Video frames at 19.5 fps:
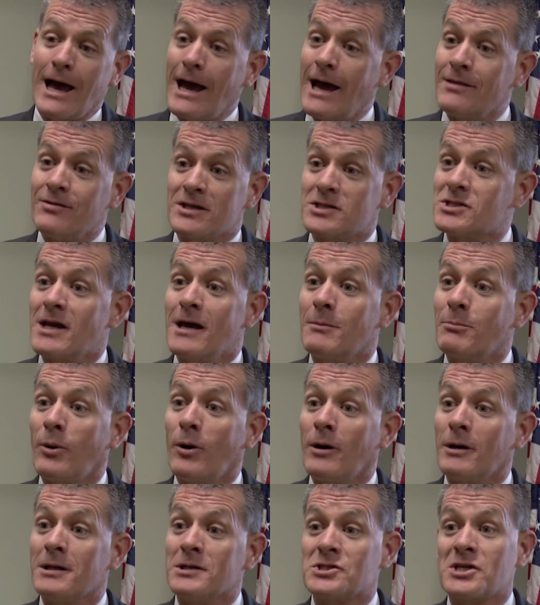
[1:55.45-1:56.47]
And the sad
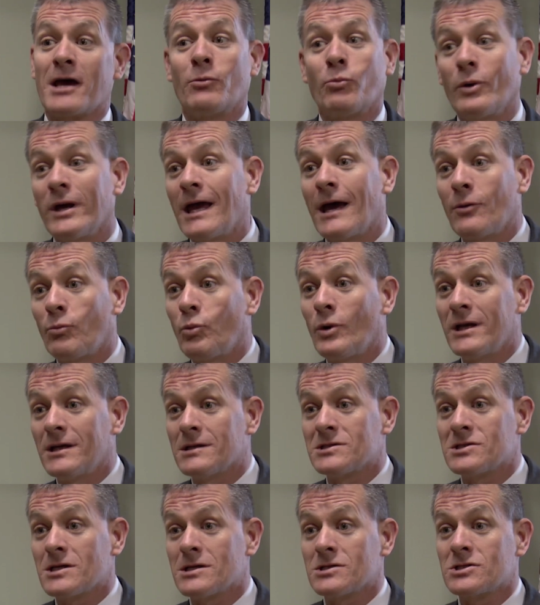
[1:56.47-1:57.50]
part is, had we had
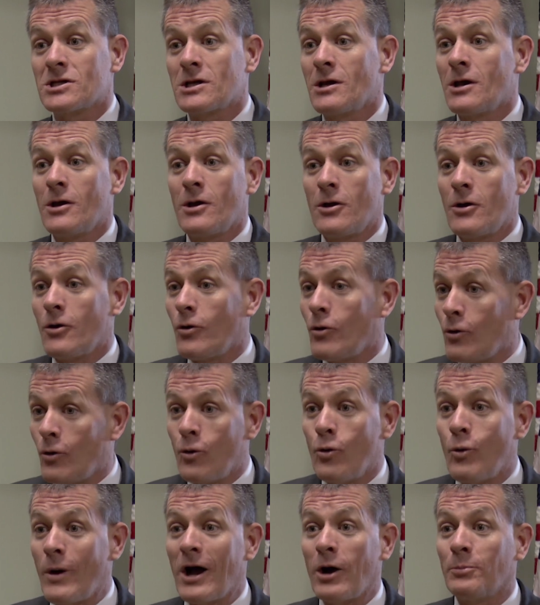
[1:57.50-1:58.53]
witnesses
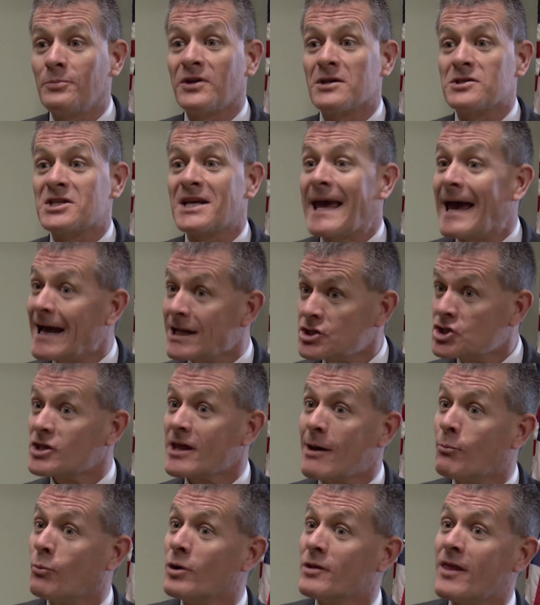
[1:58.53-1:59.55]
who helped us catch
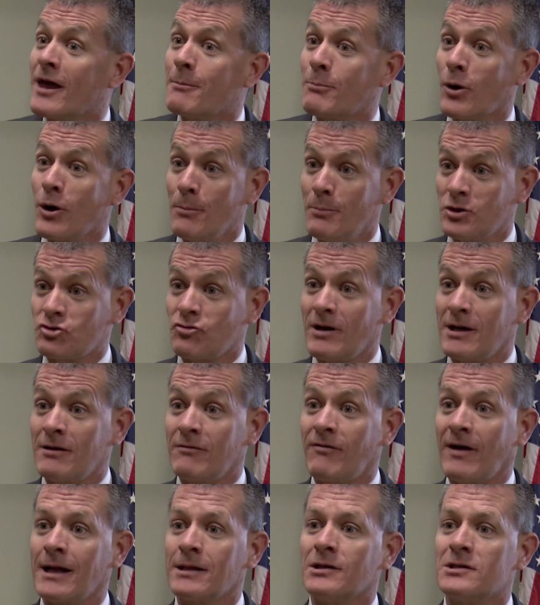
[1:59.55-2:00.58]
them when they
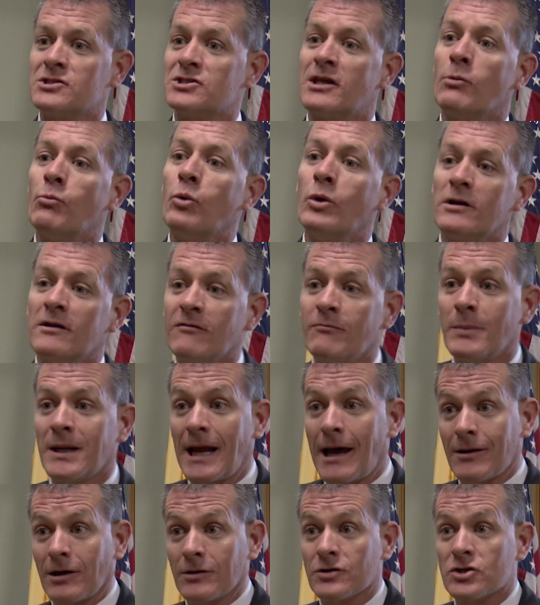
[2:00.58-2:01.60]
perpetrated violence, they wouldn't have been
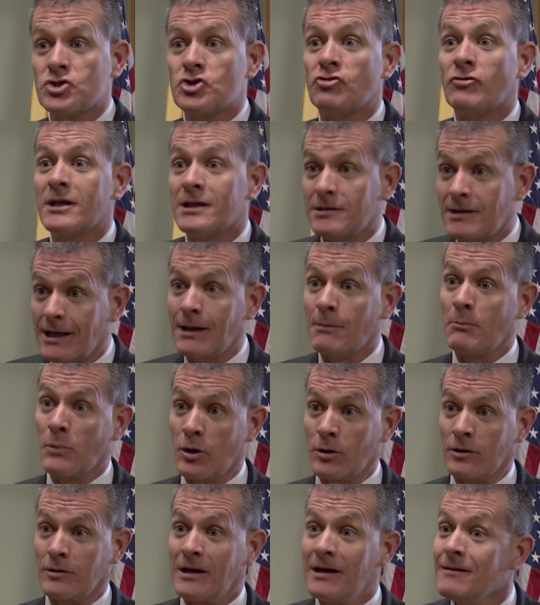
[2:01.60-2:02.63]
out on the street to get
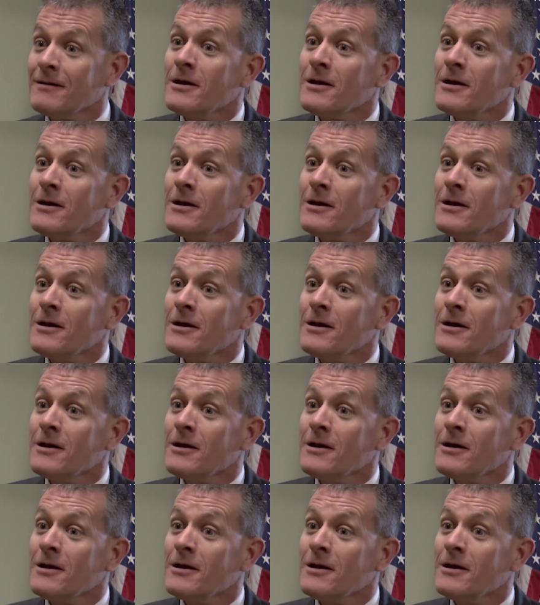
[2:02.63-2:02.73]
murdered